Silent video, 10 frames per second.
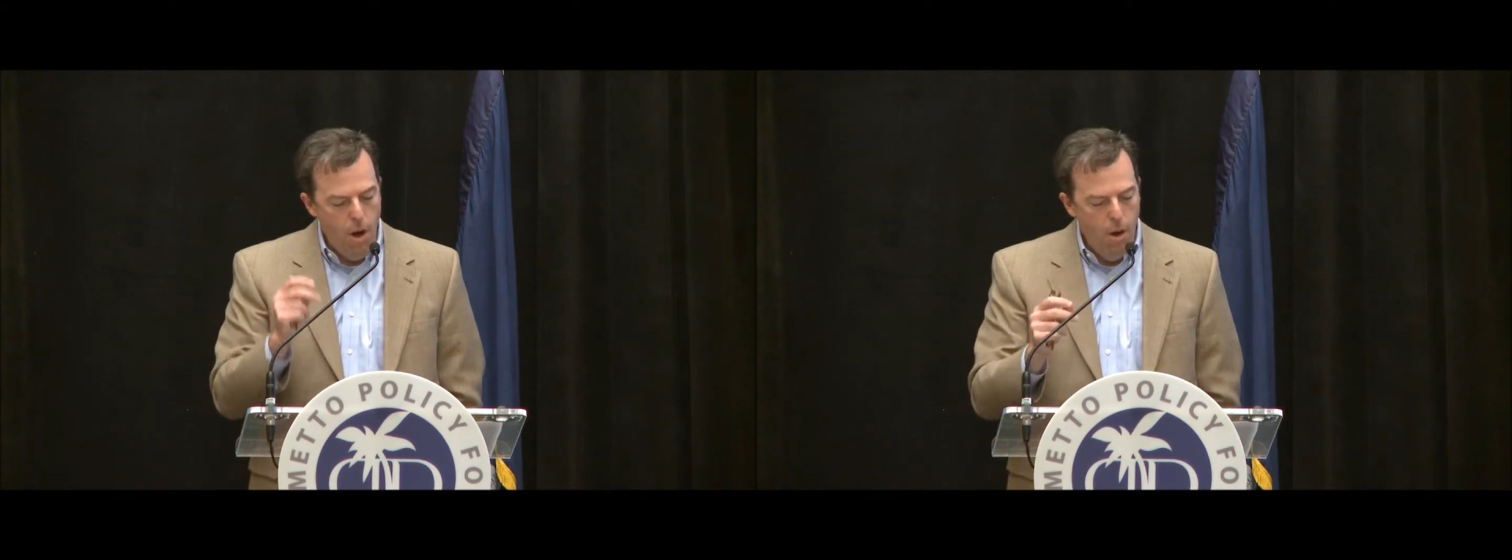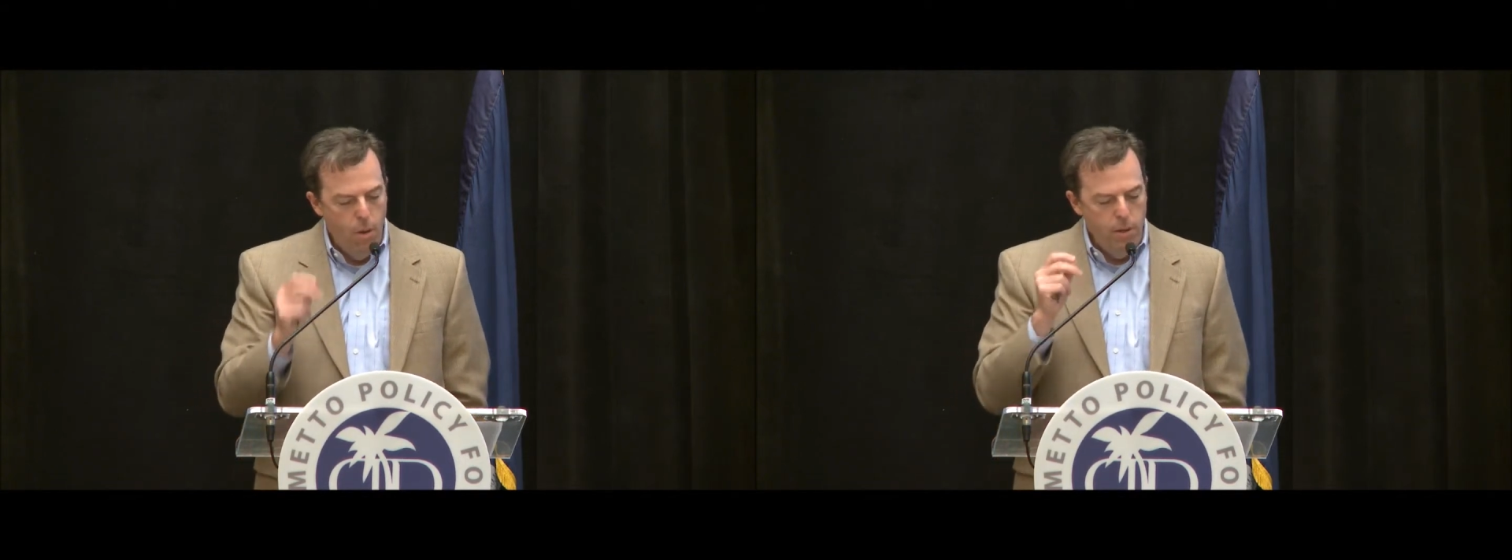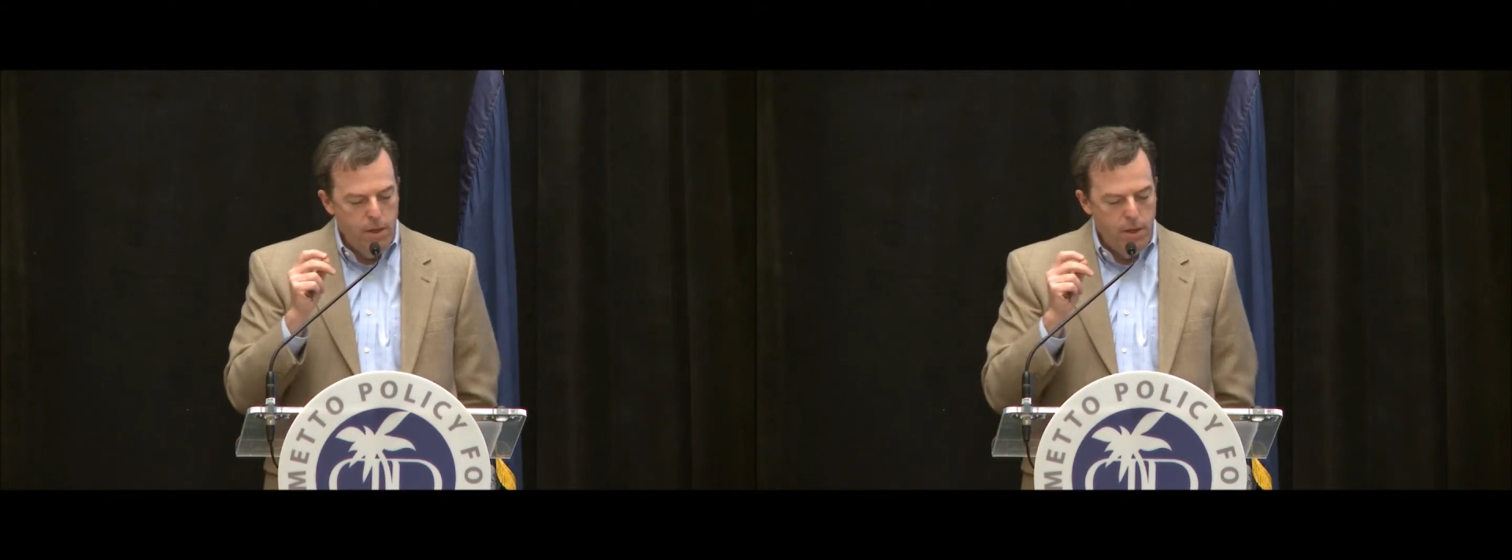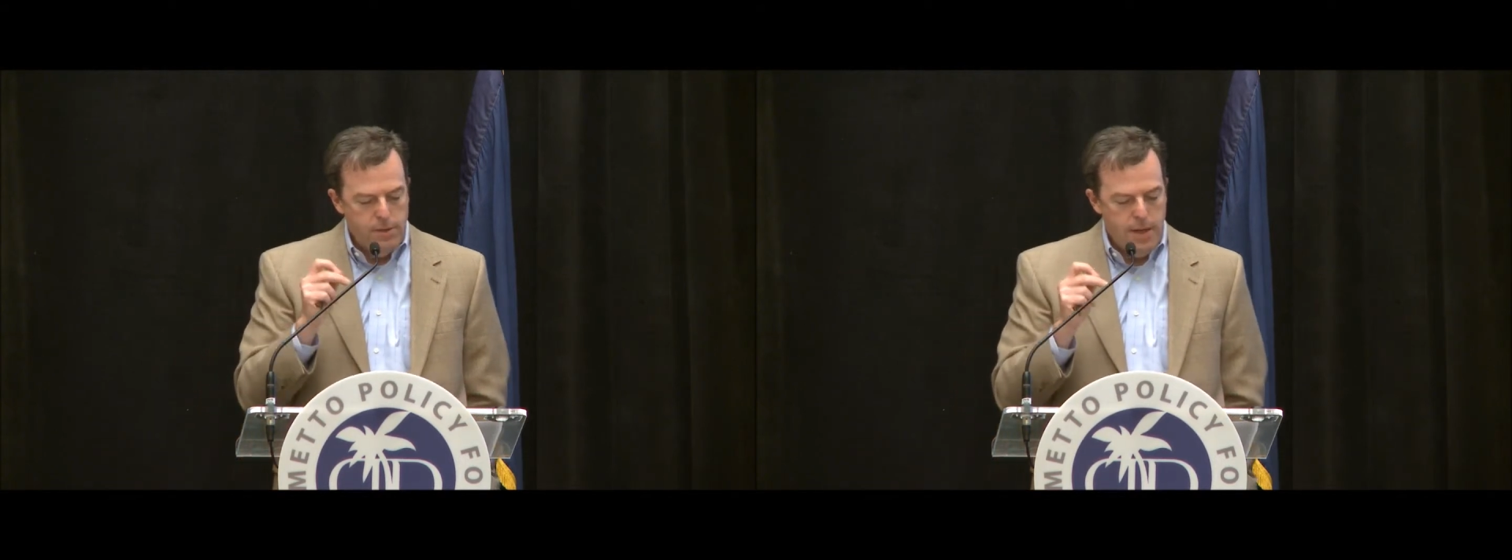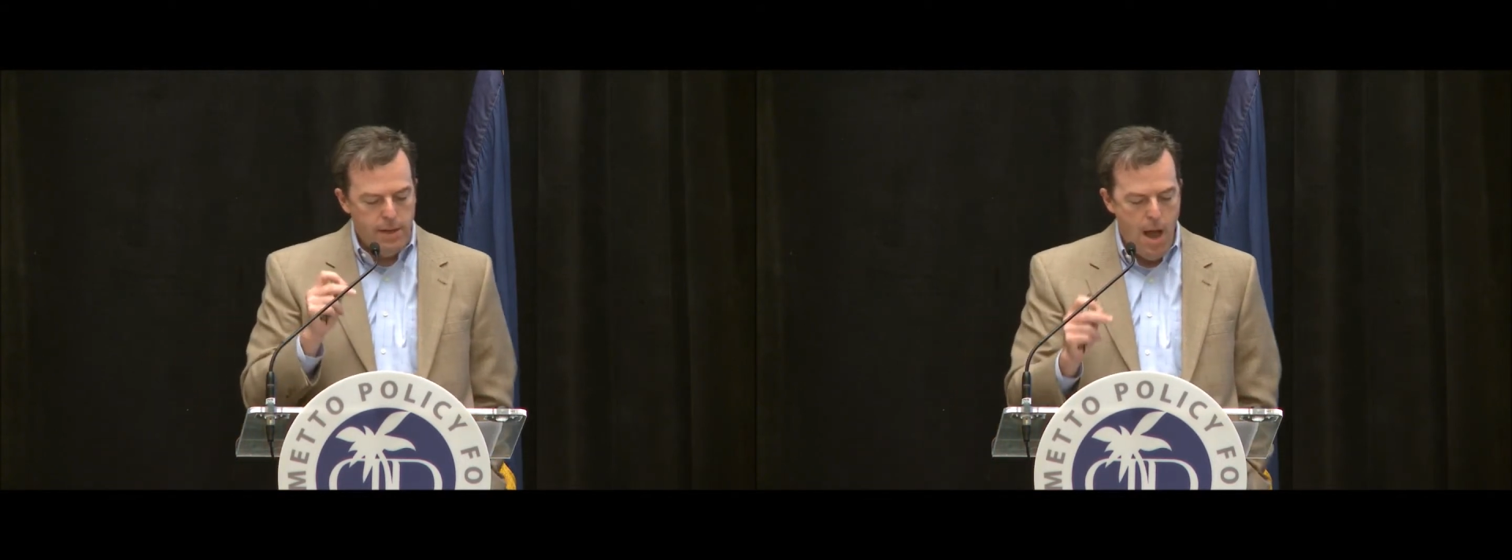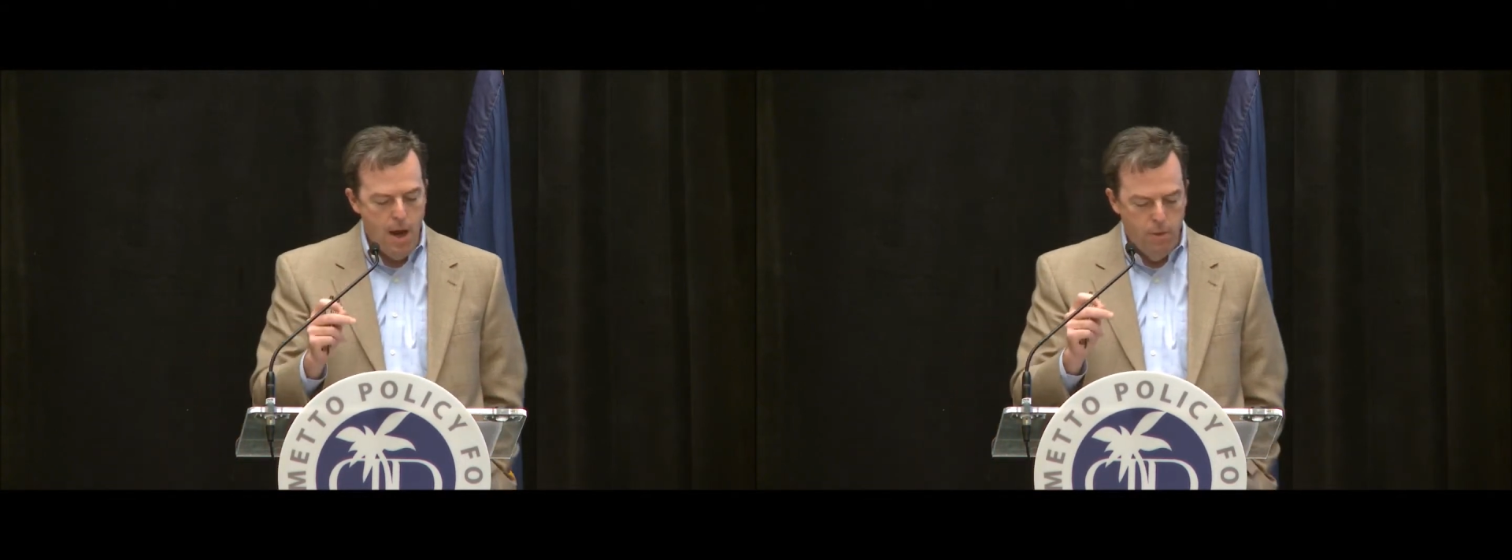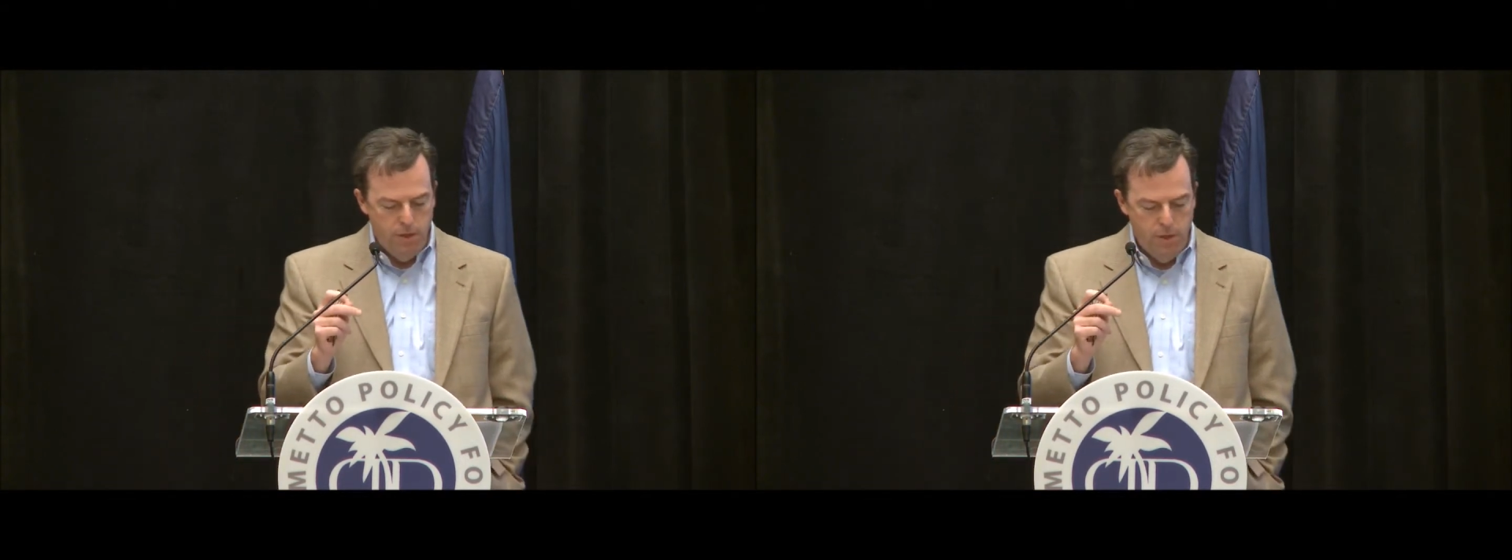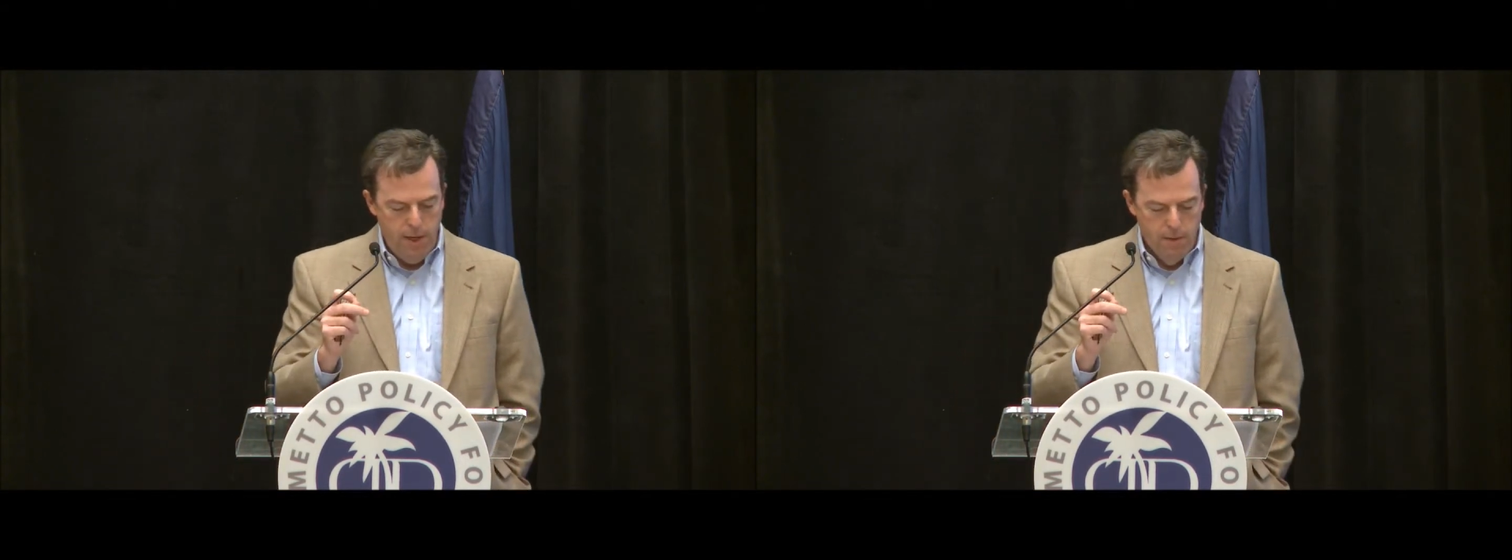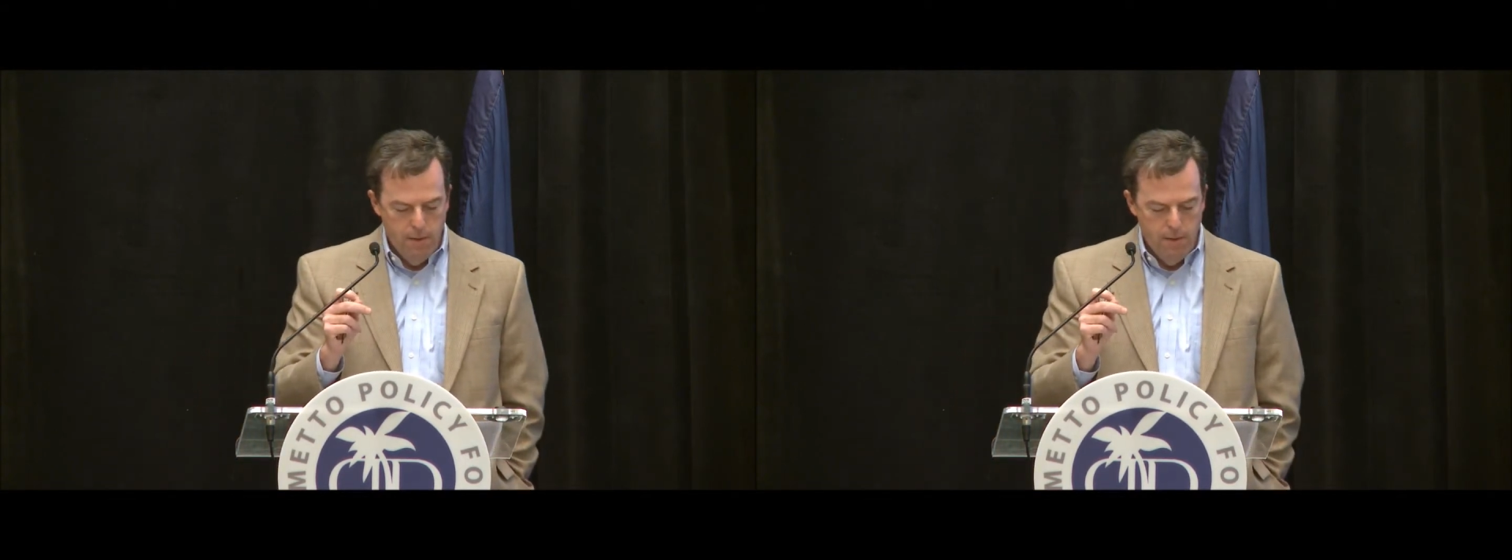own technocracy.